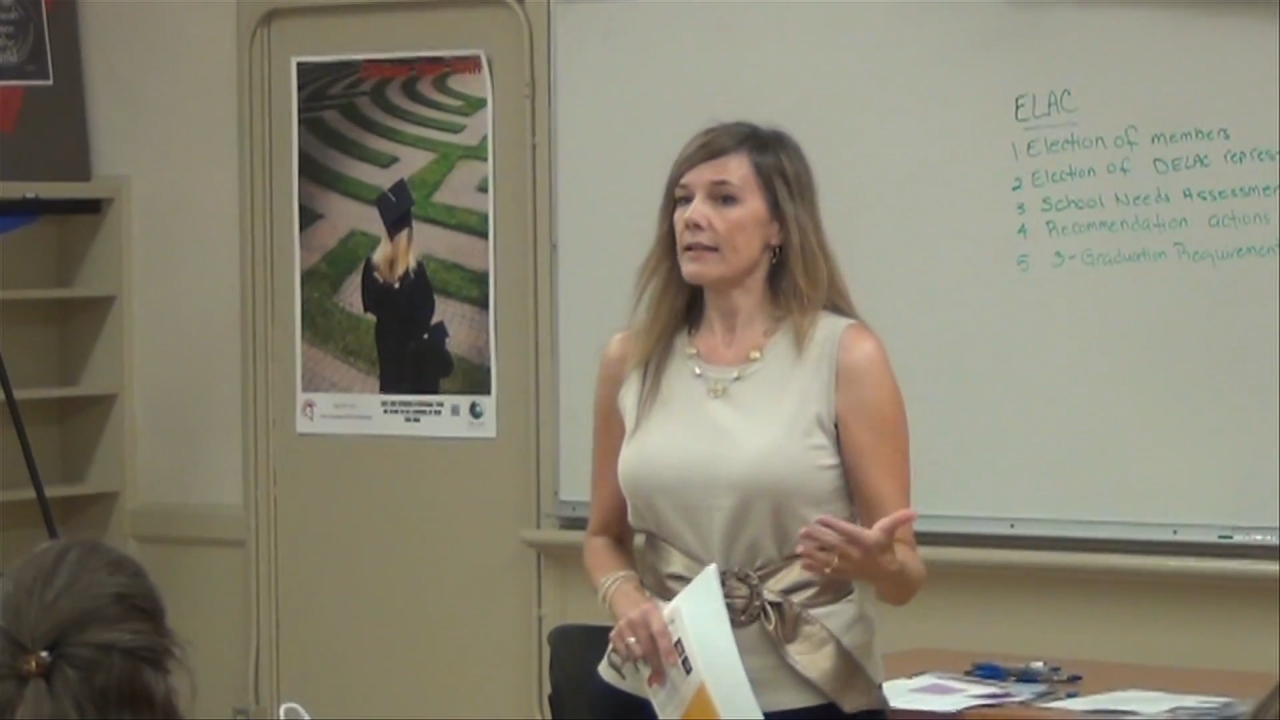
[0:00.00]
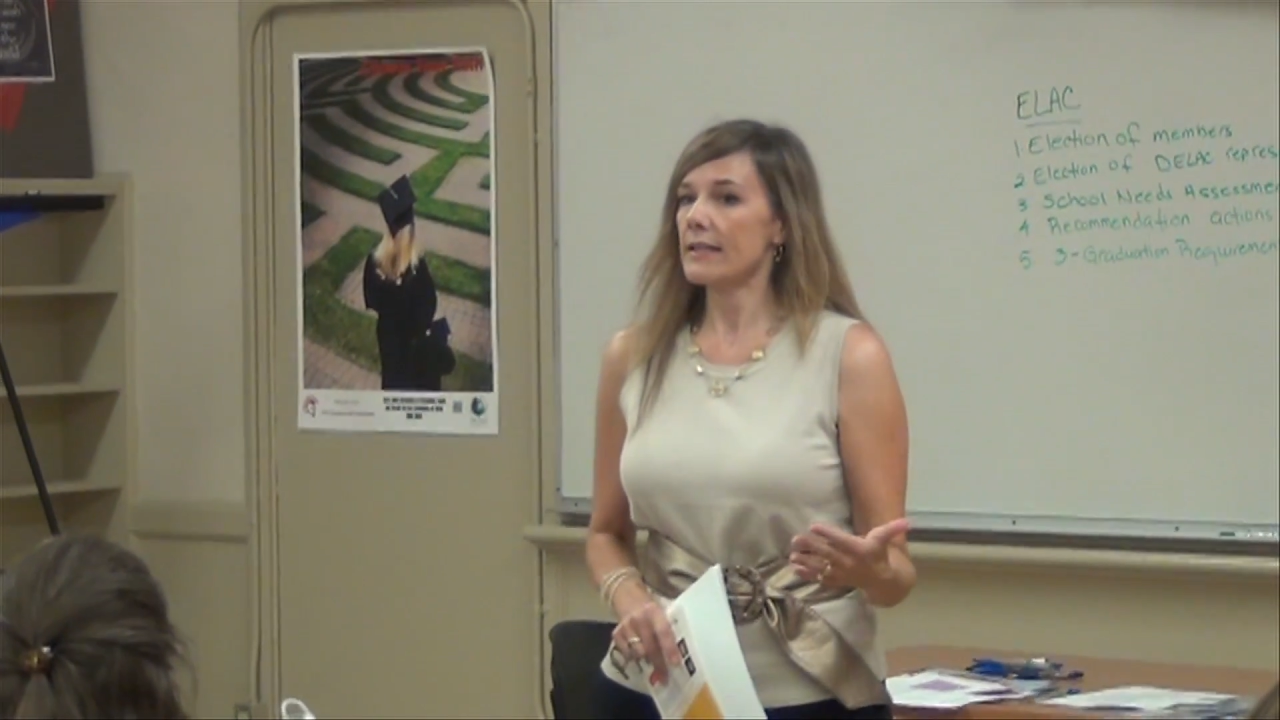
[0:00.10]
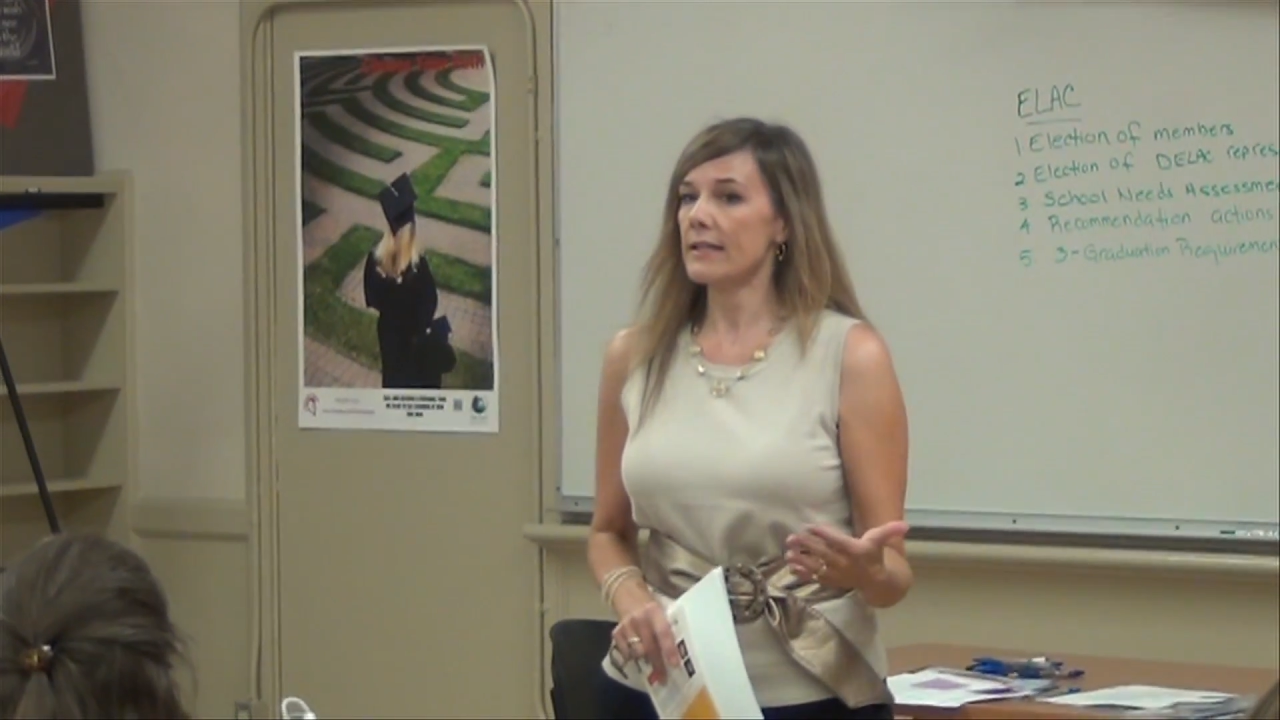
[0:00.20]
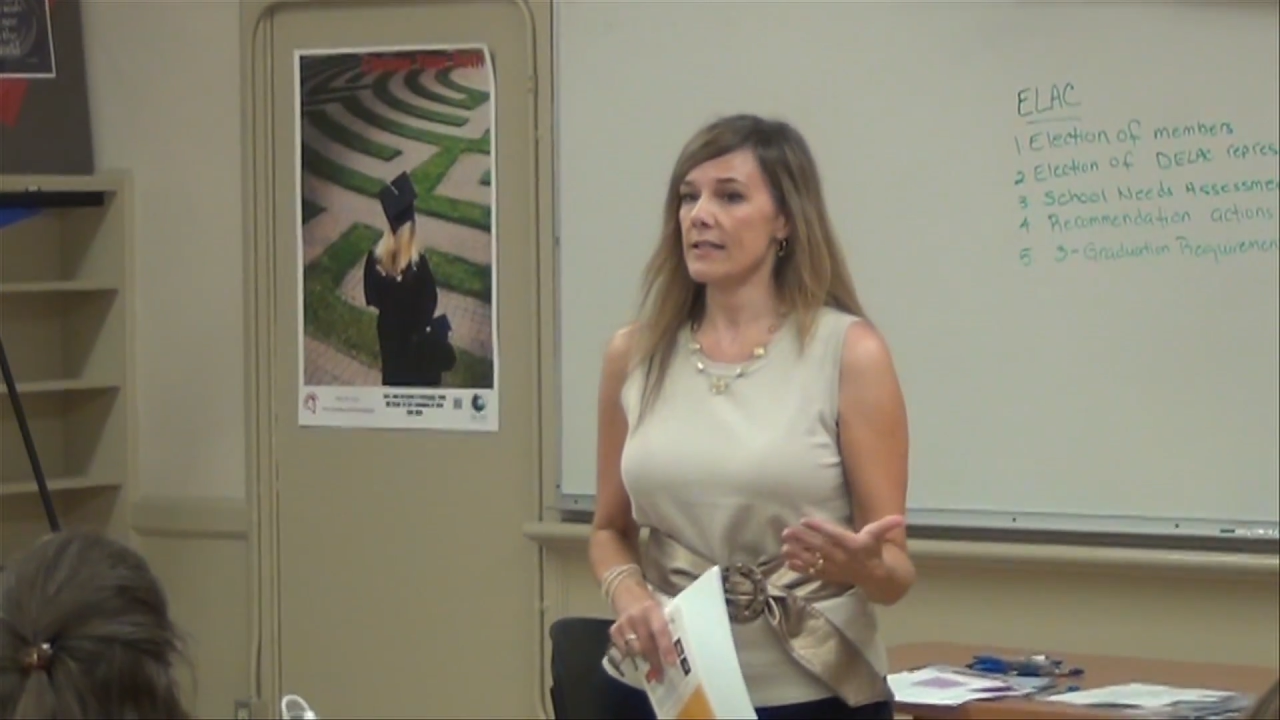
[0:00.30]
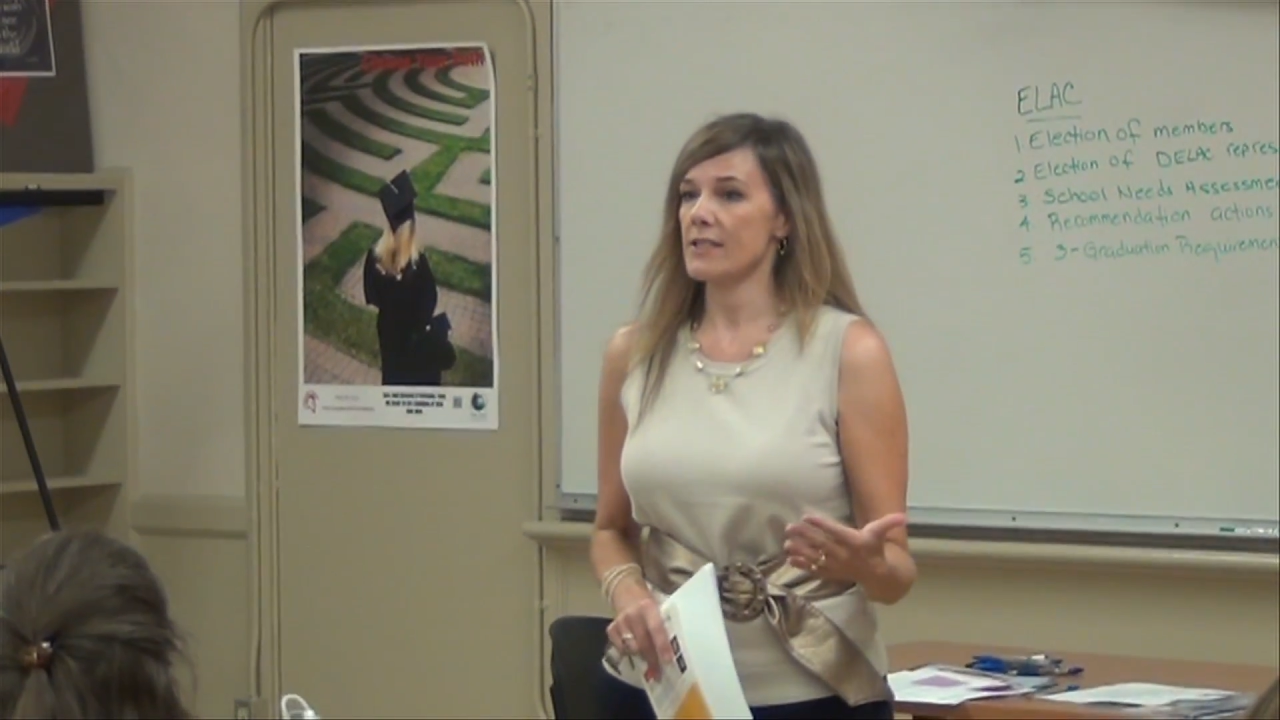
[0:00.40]

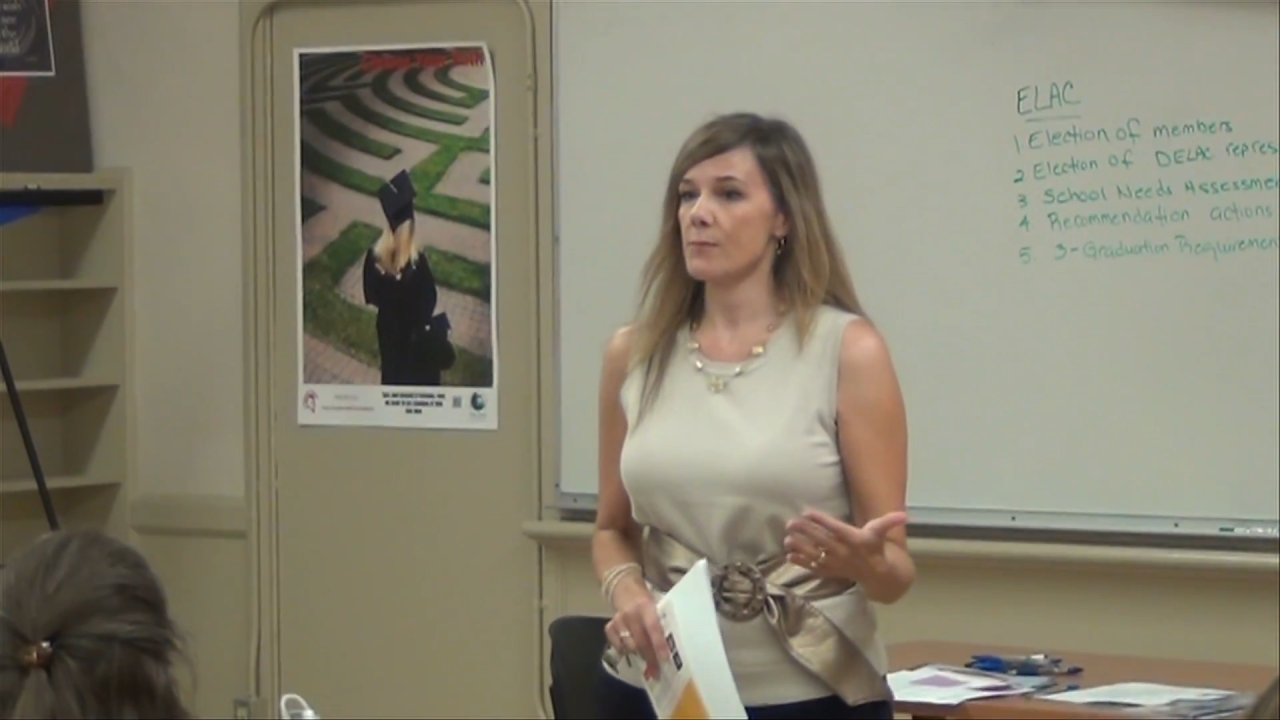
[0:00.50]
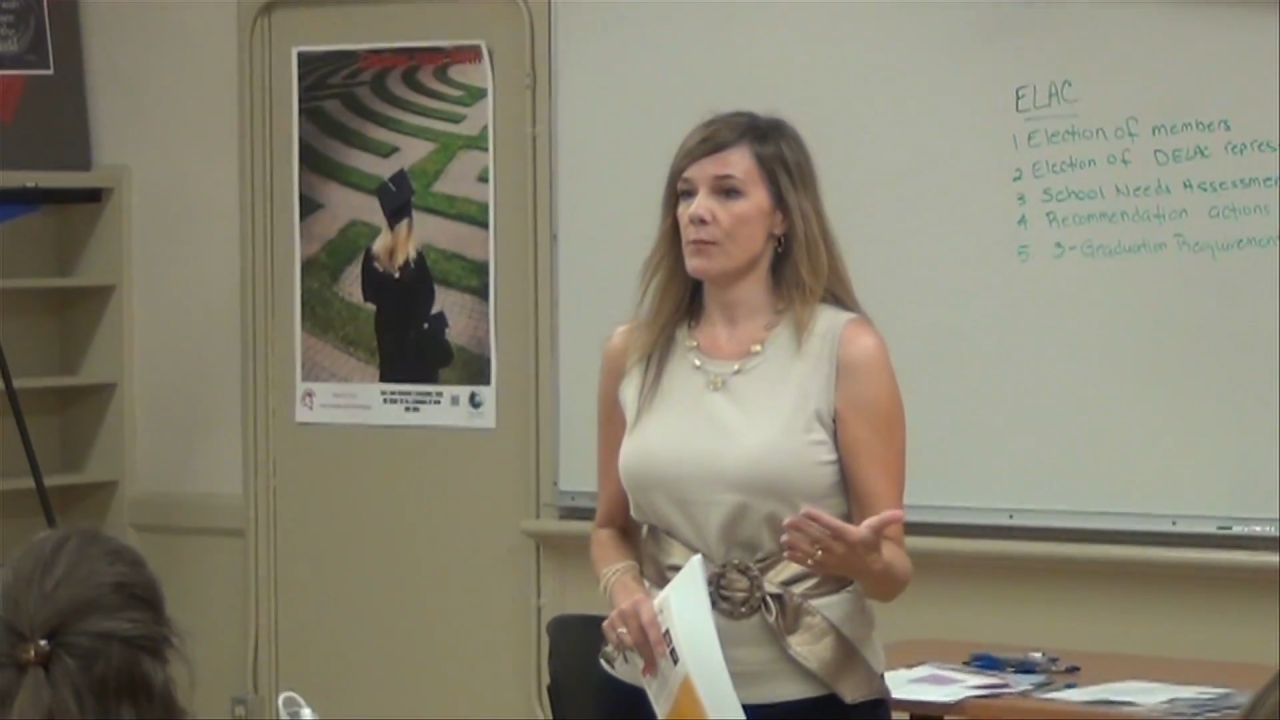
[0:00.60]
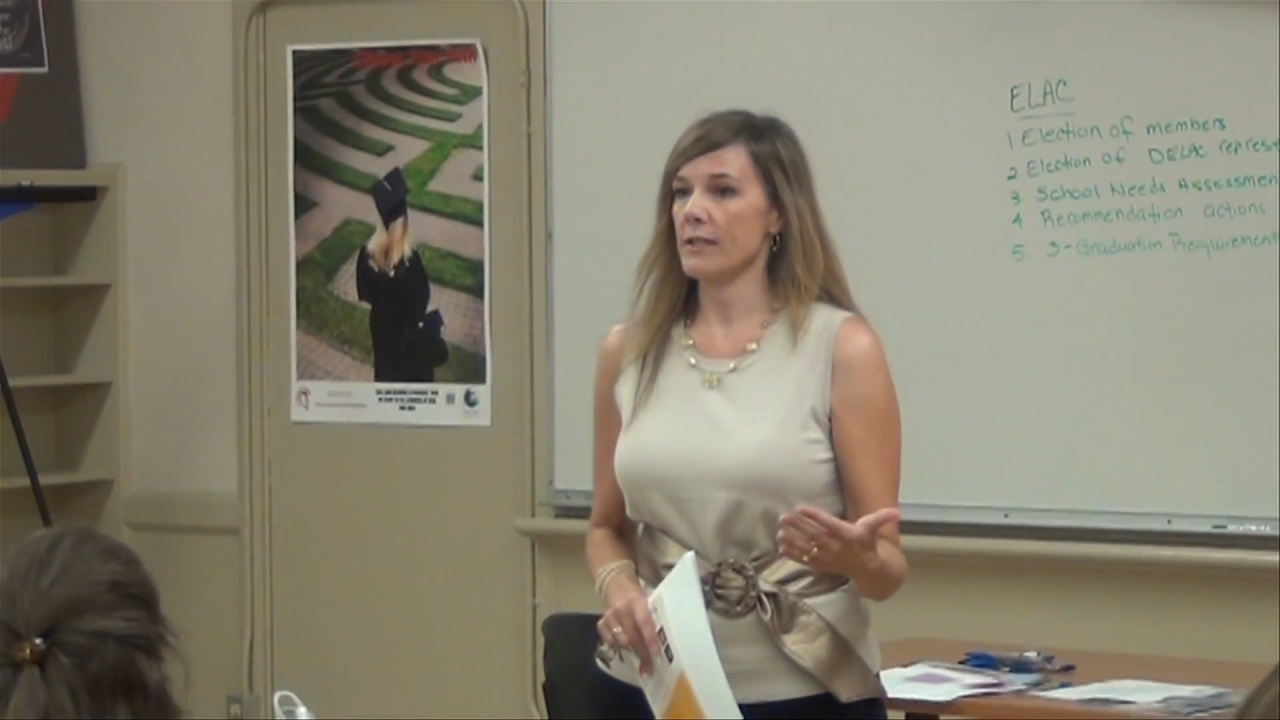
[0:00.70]
kids,